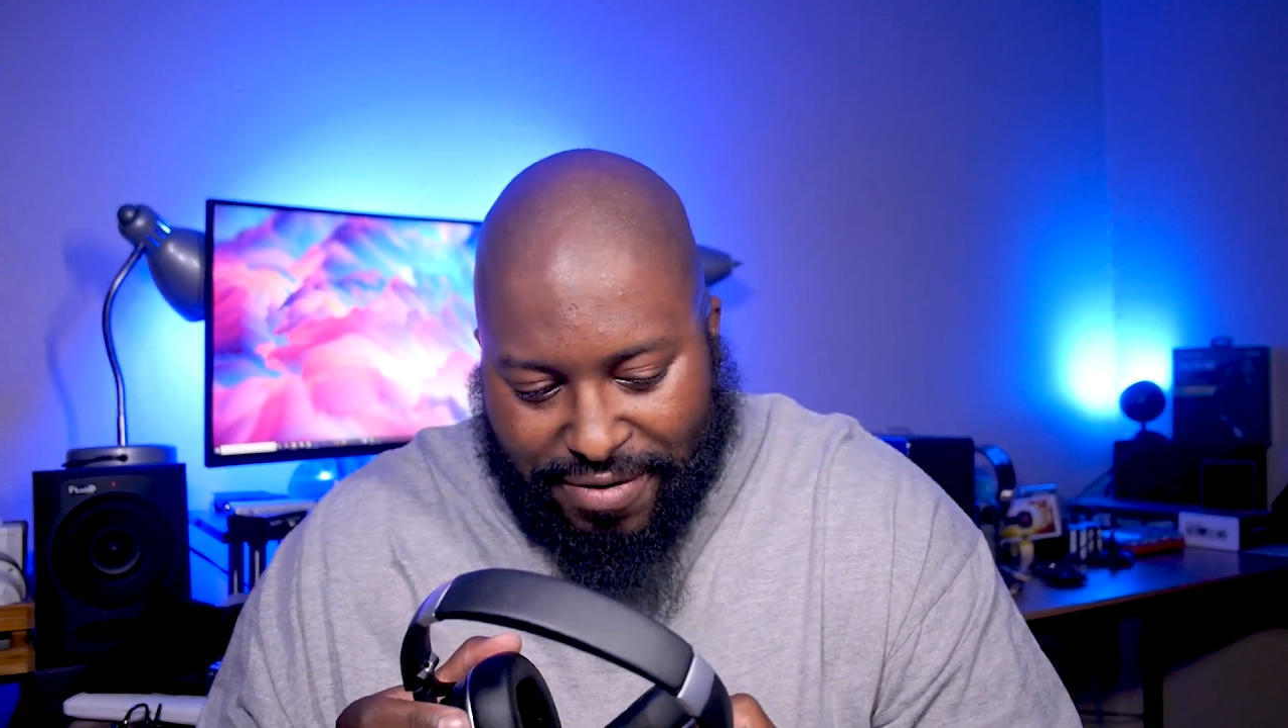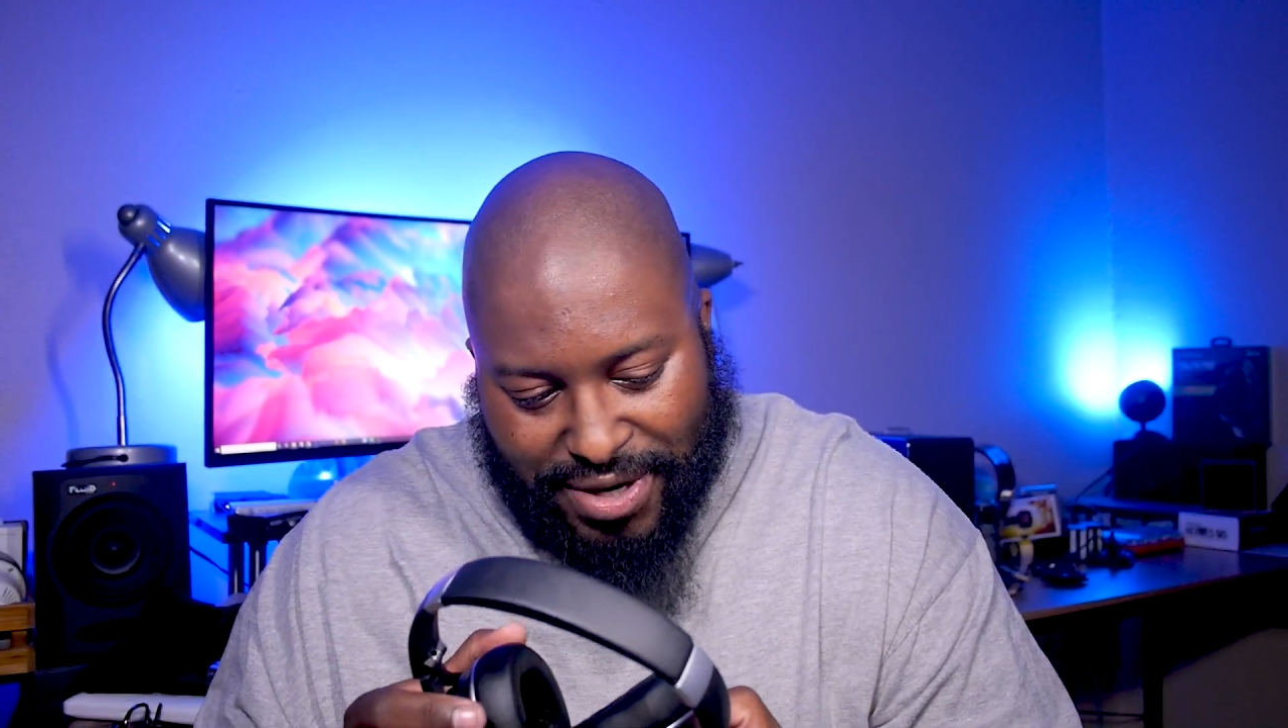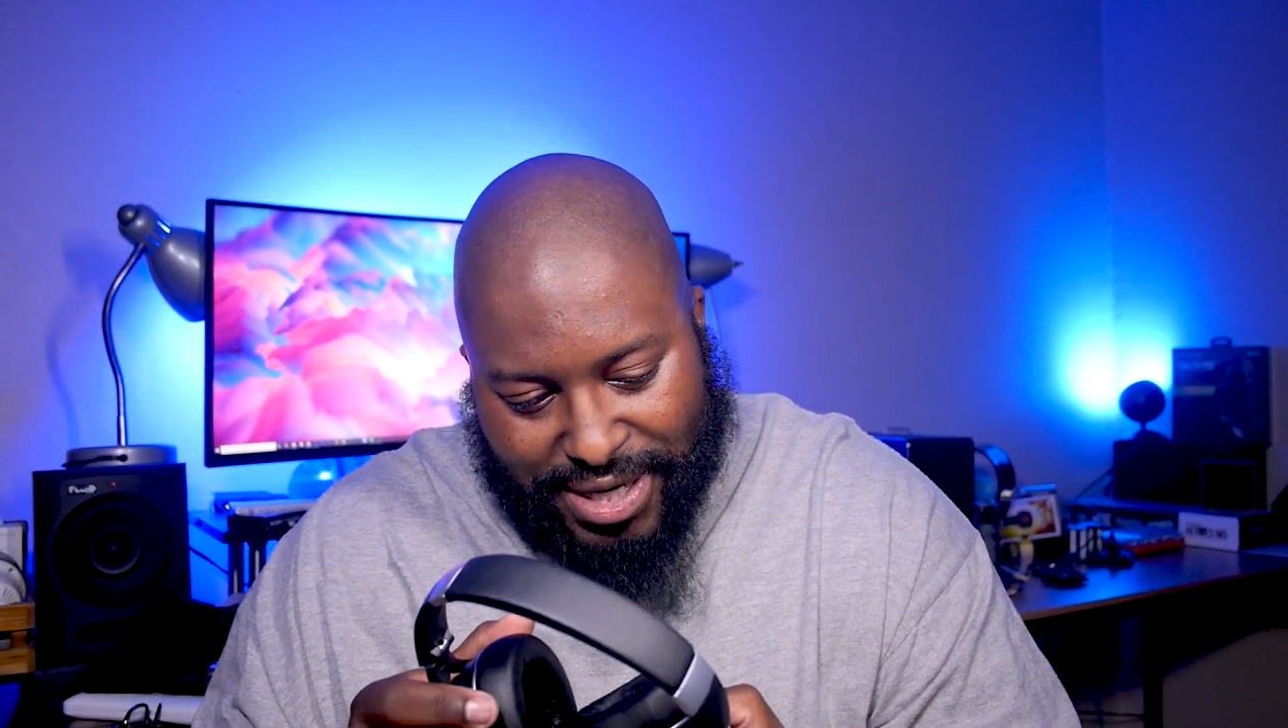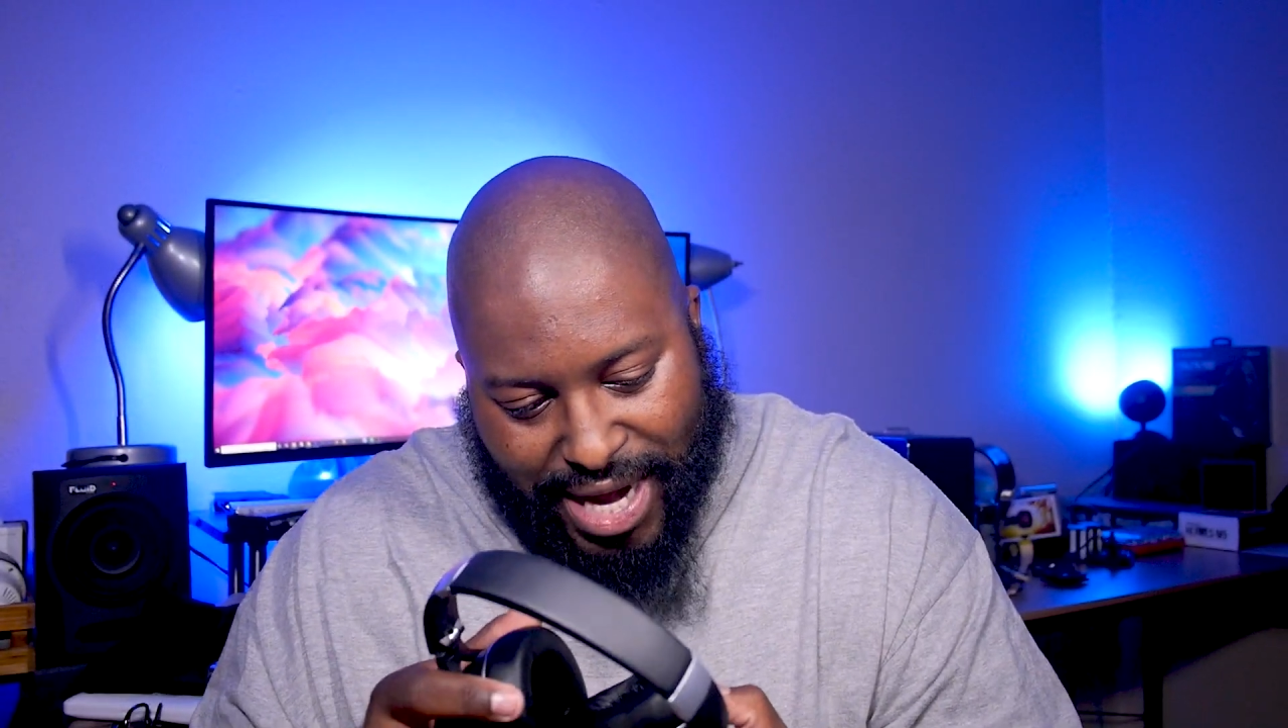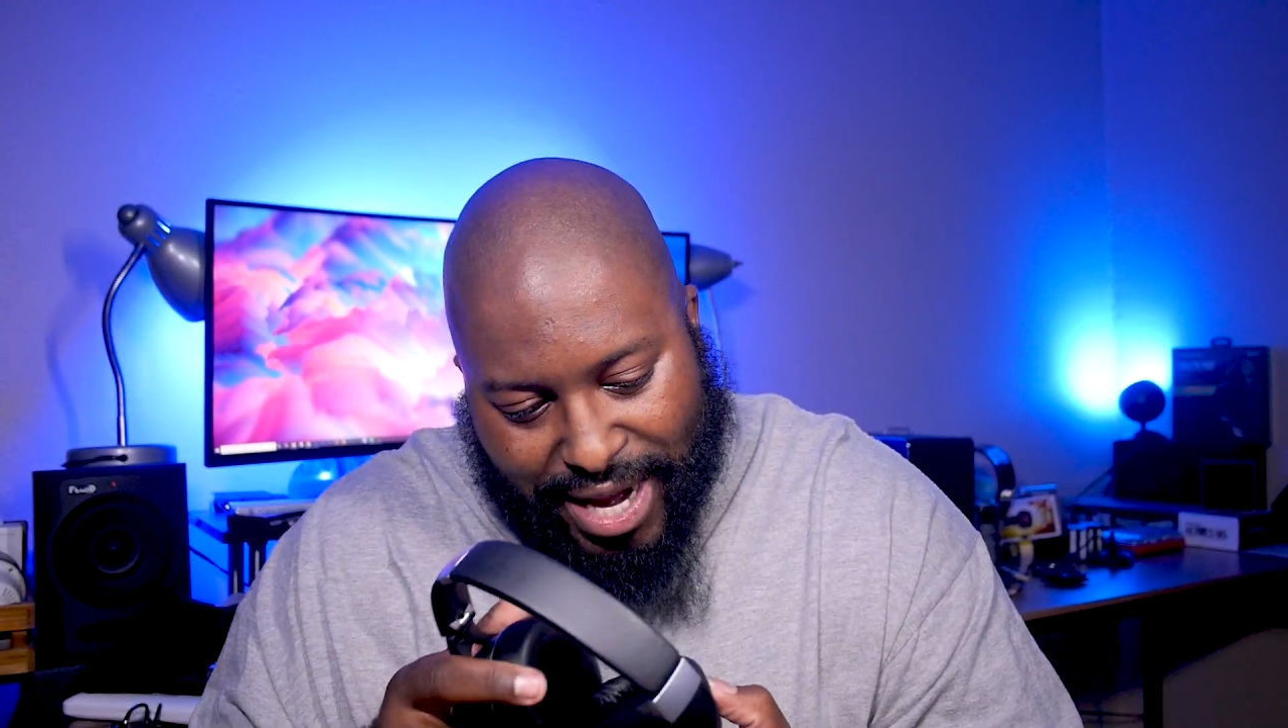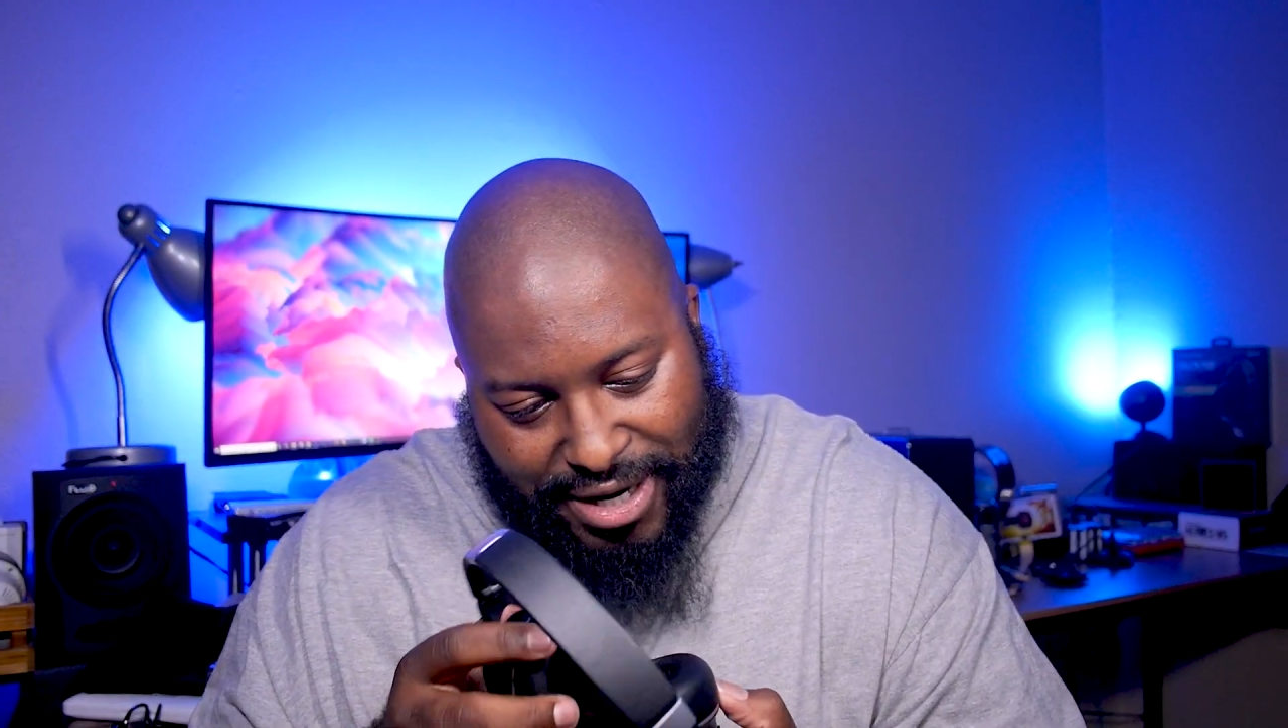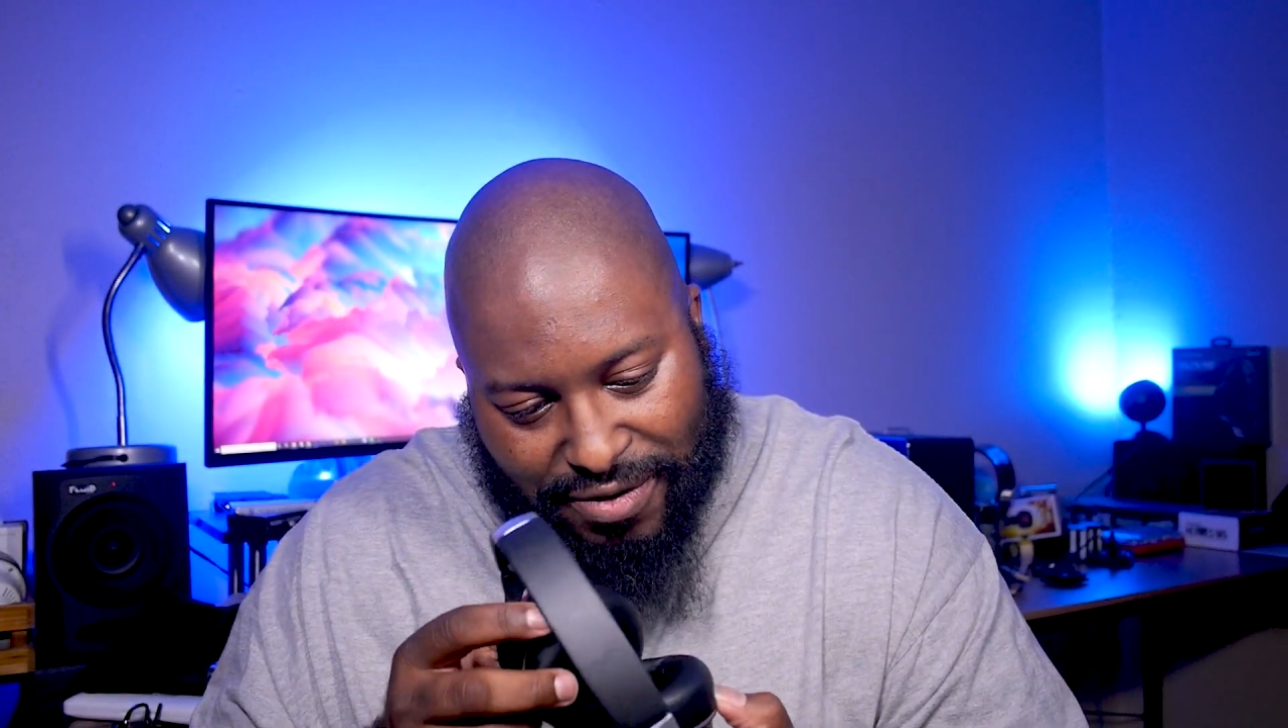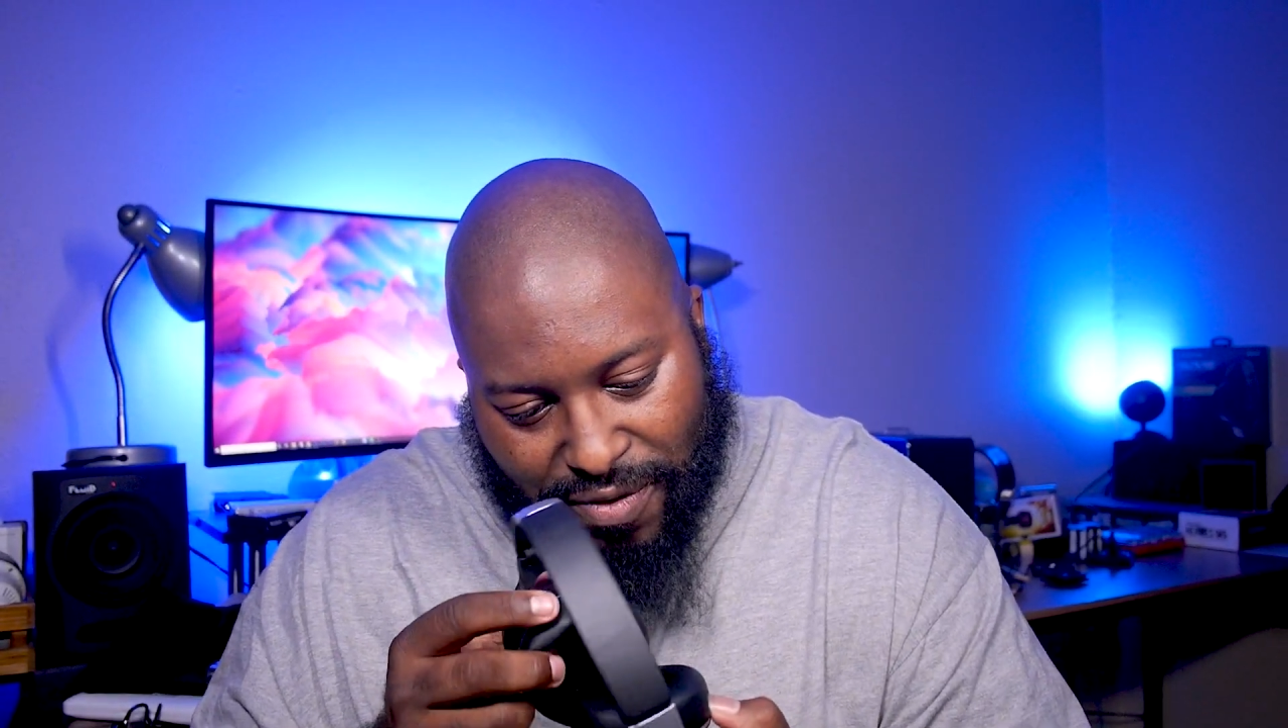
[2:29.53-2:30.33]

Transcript: Which side is